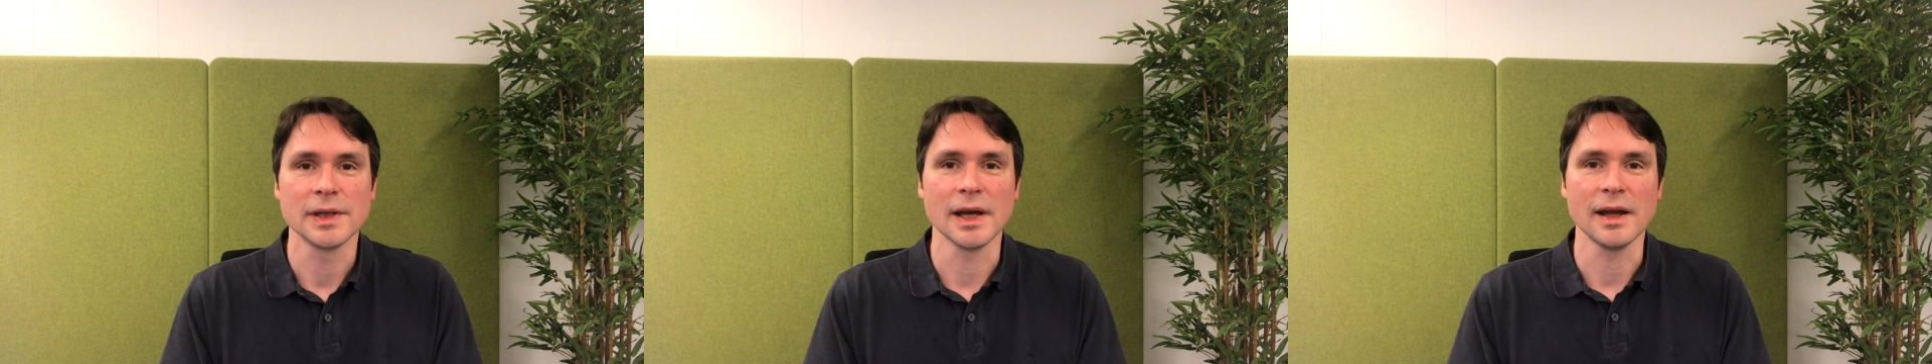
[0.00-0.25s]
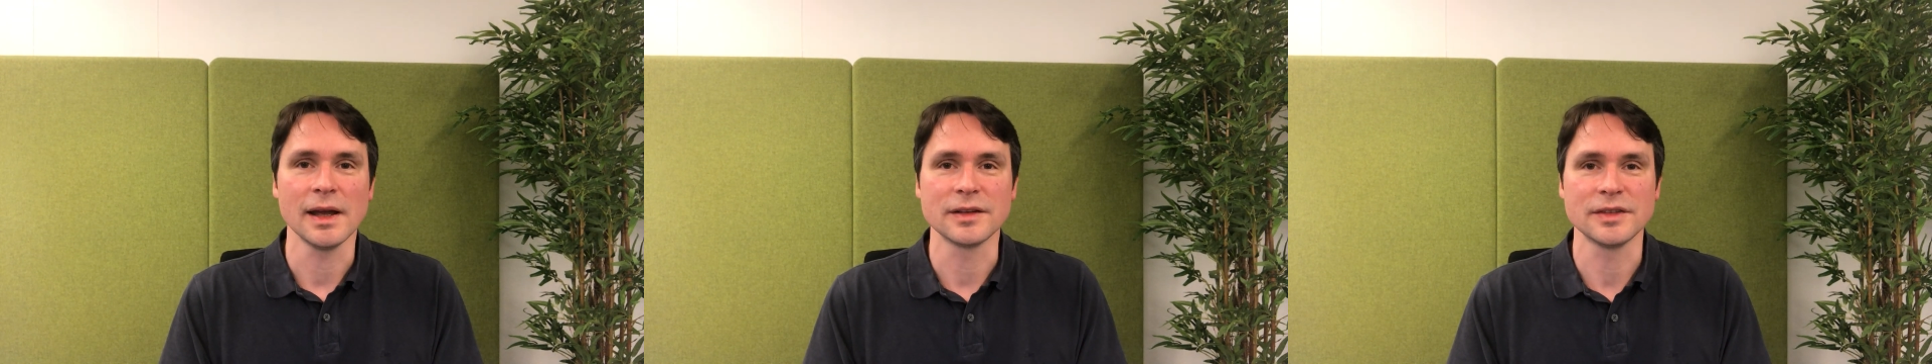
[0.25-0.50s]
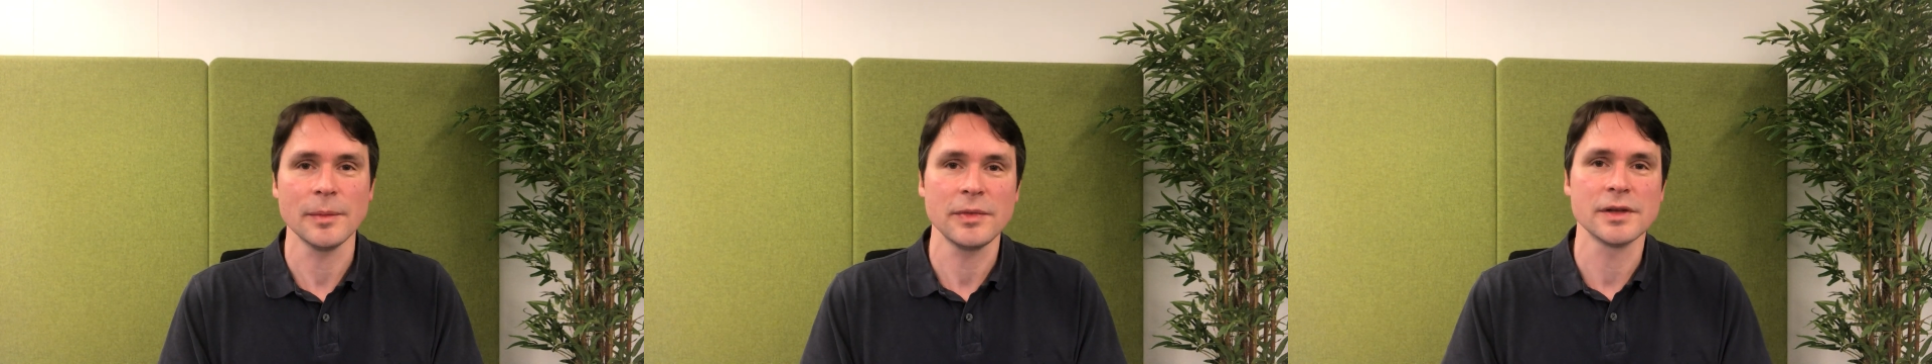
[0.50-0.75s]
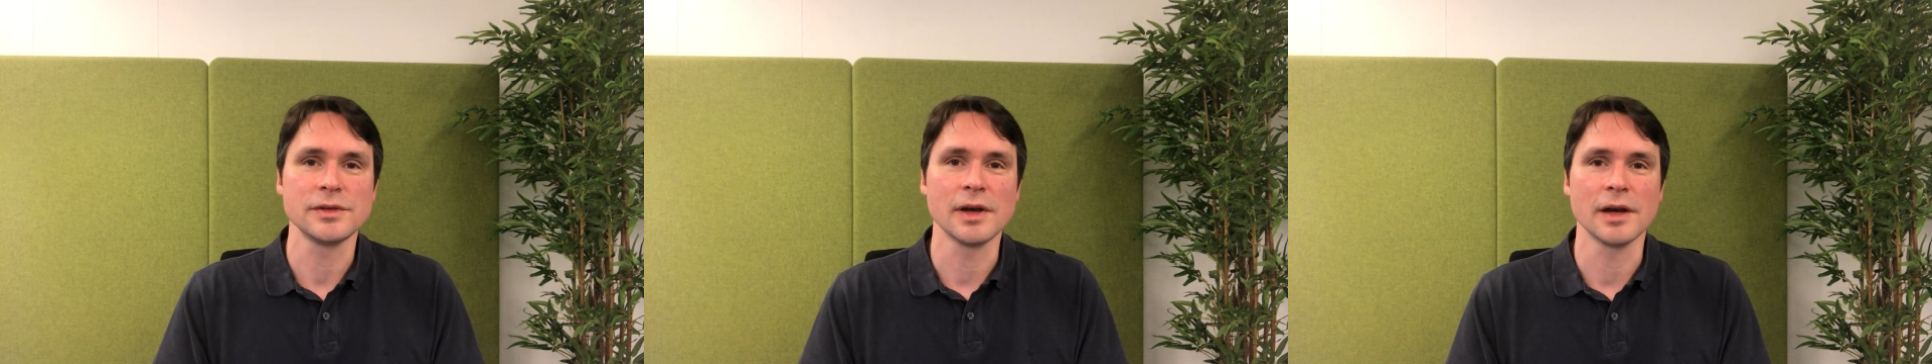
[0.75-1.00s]
yeah, accept
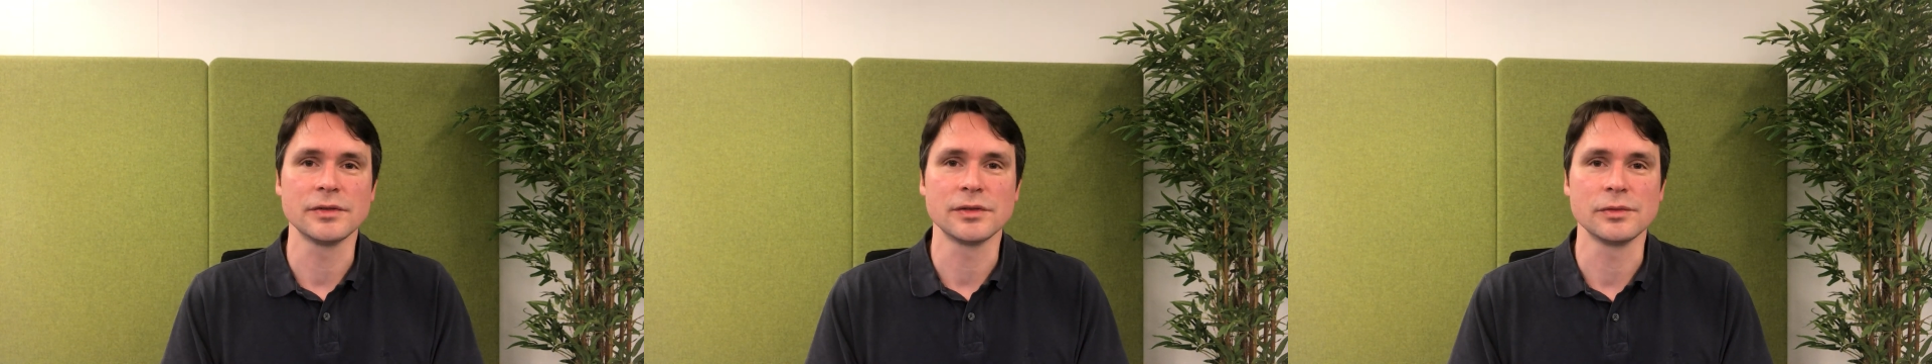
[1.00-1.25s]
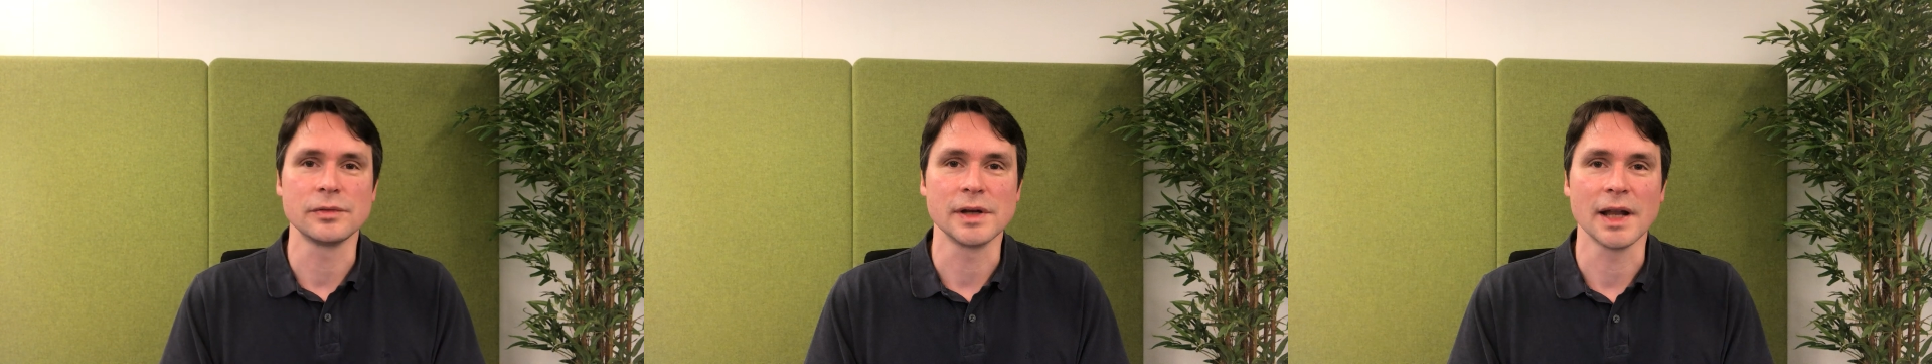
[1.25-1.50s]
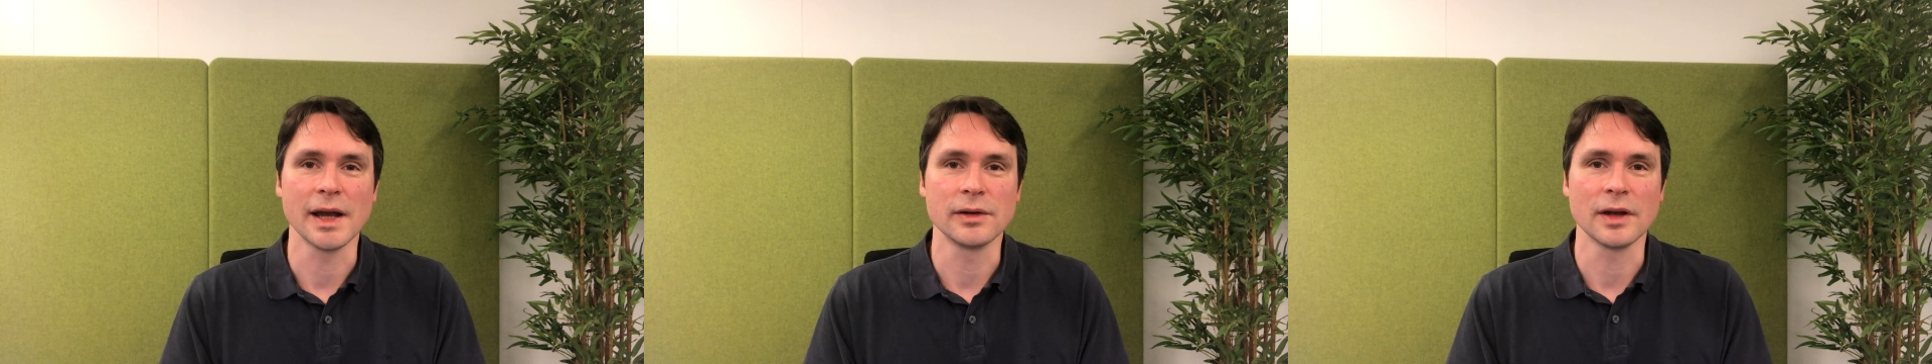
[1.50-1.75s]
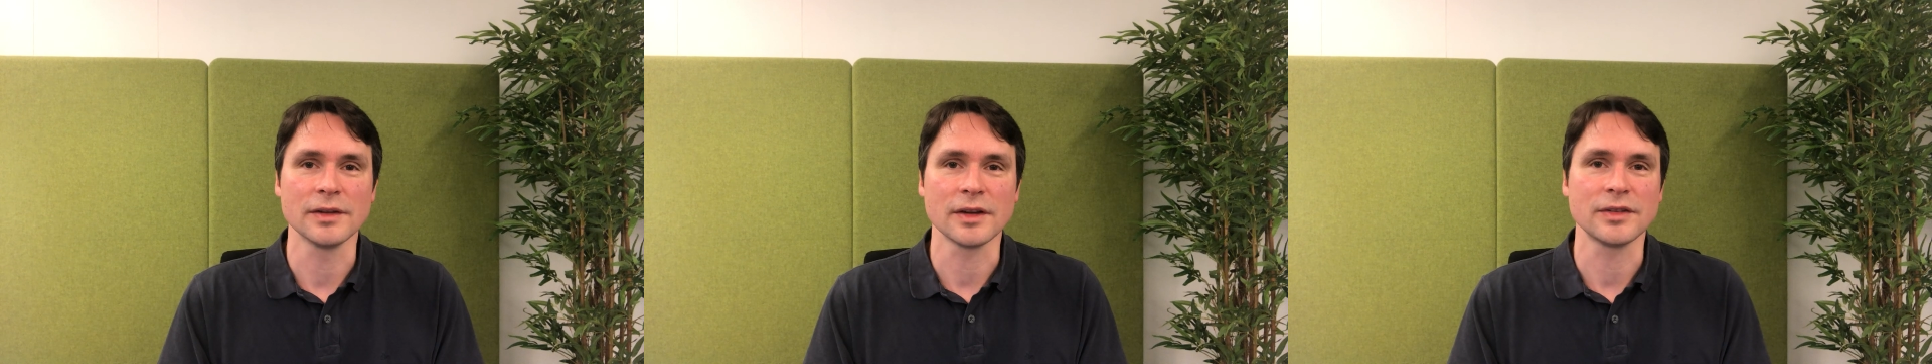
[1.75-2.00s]
that you have to rely
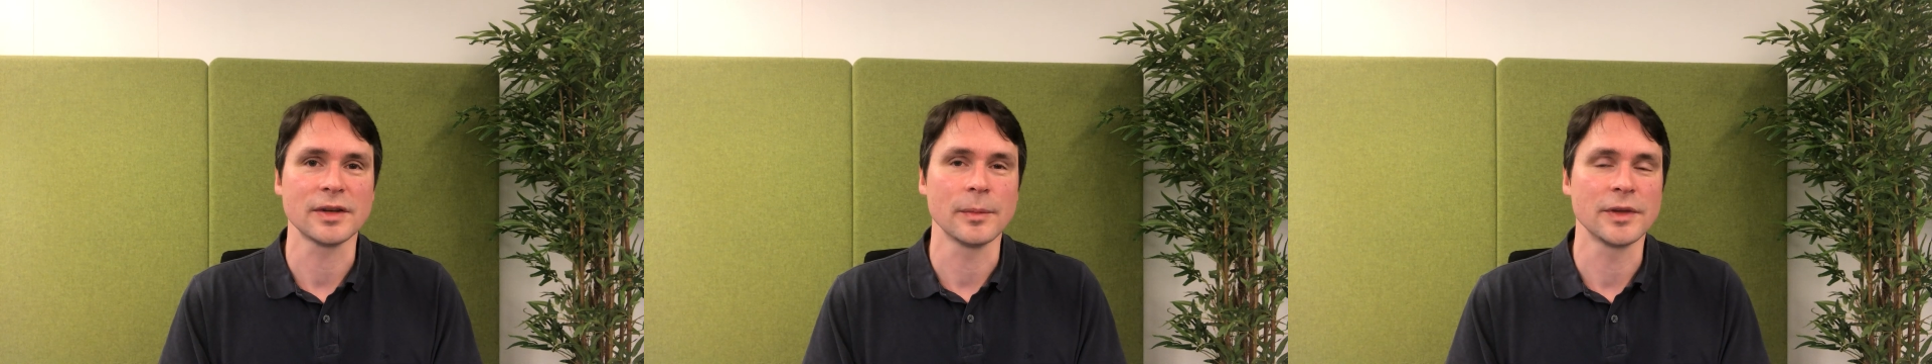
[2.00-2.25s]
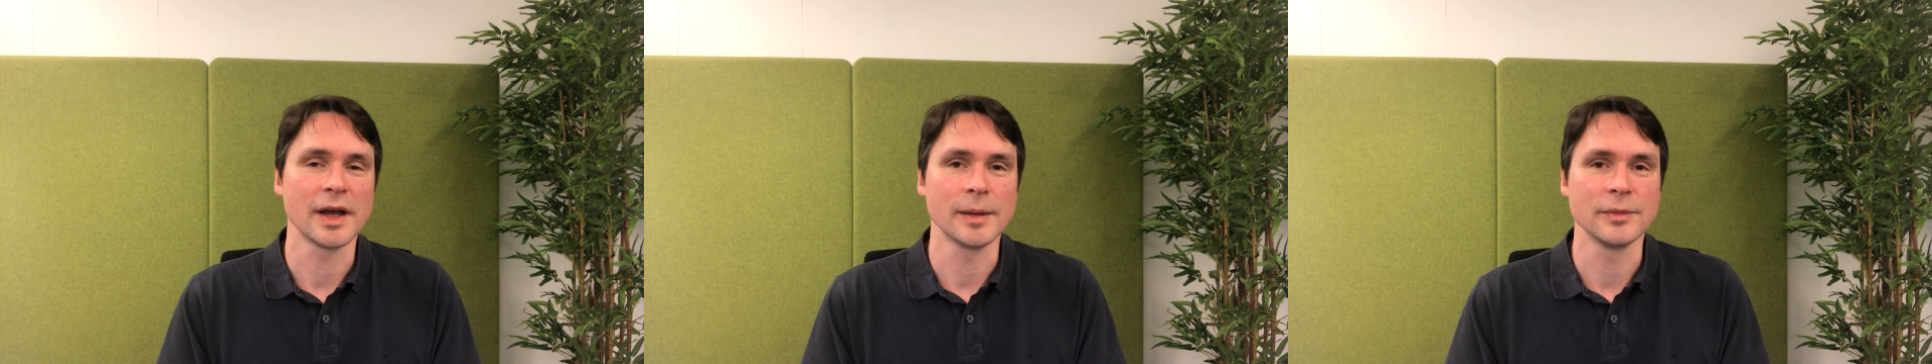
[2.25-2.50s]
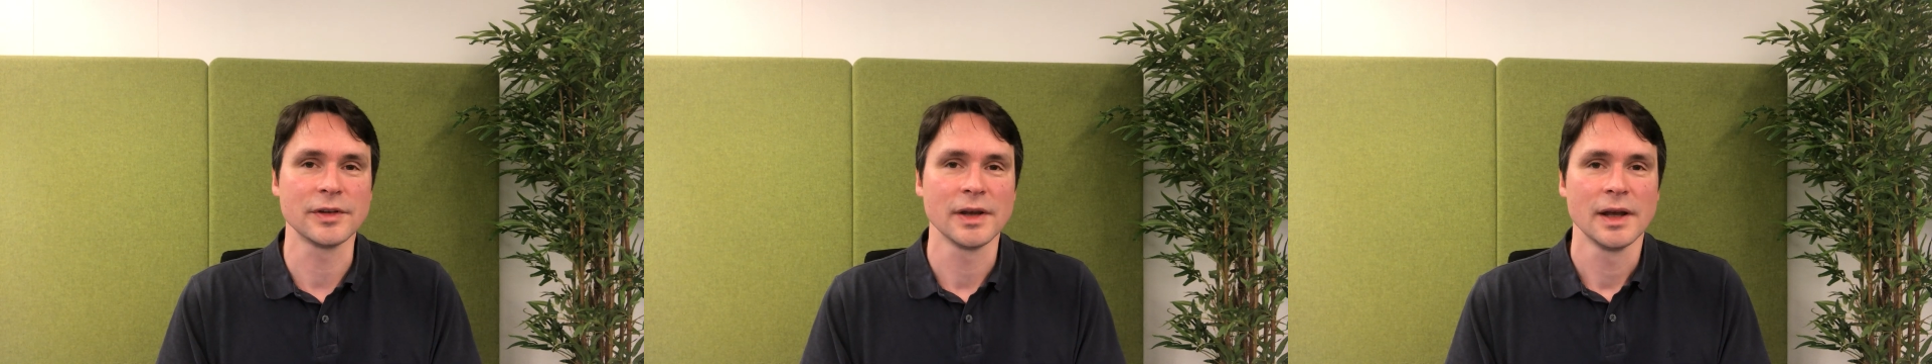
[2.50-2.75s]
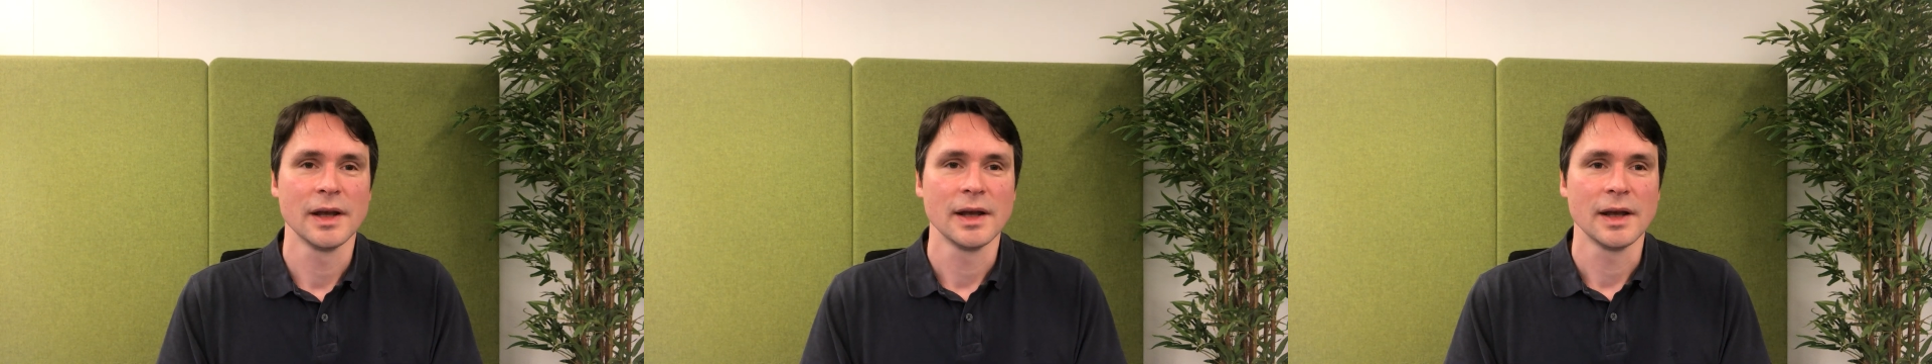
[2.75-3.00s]
on others sometimes,
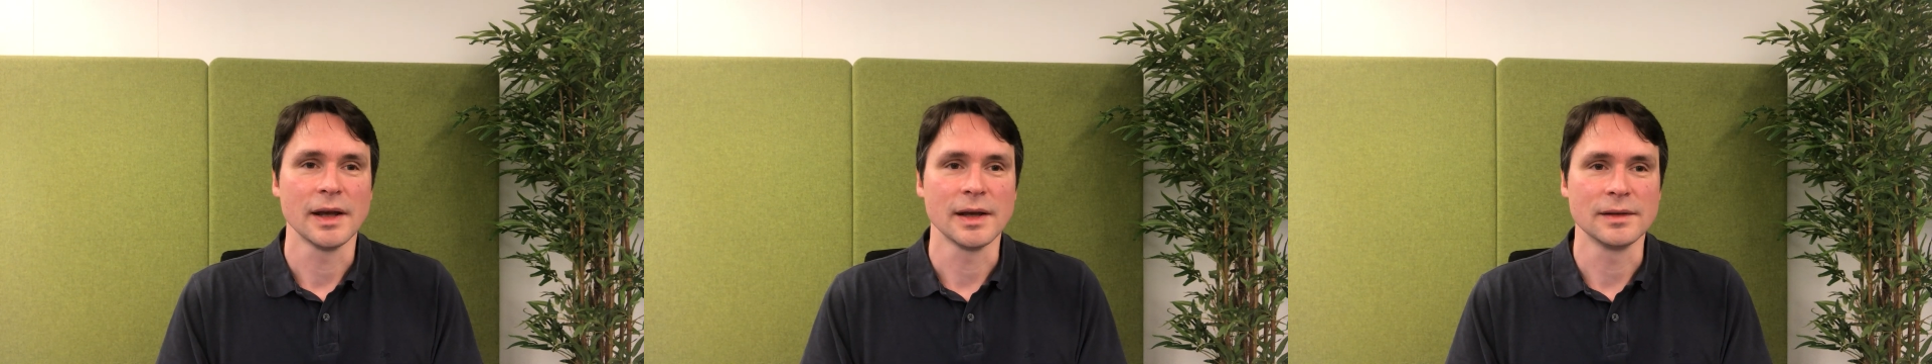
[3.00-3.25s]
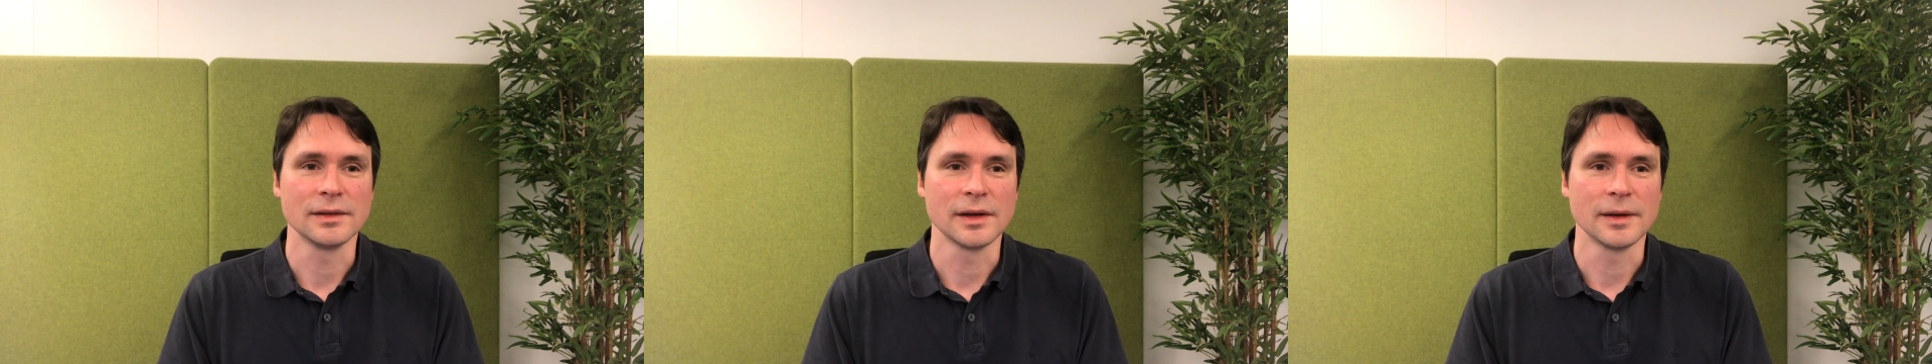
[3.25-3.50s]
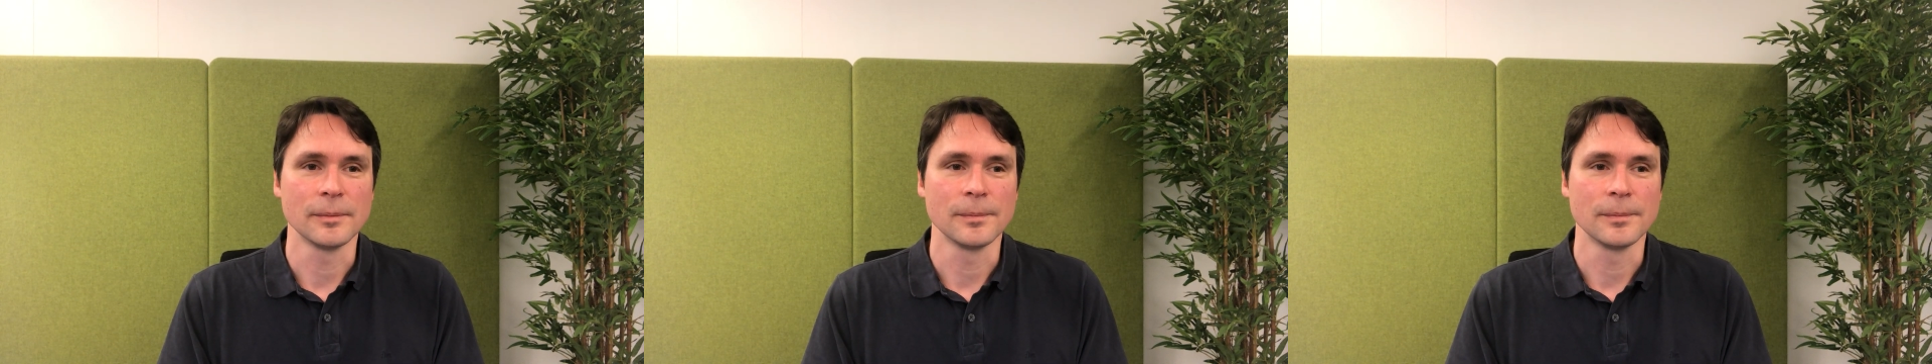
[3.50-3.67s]
and